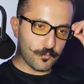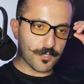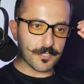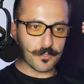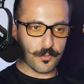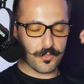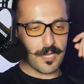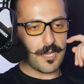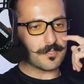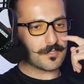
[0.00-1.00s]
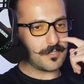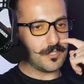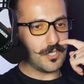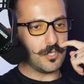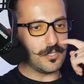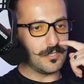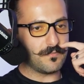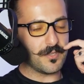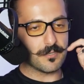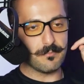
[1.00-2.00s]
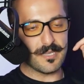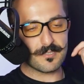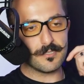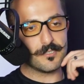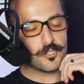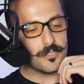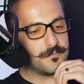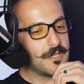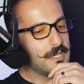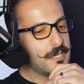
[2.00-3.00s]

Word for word: What are your thoughts, you know, of their message, of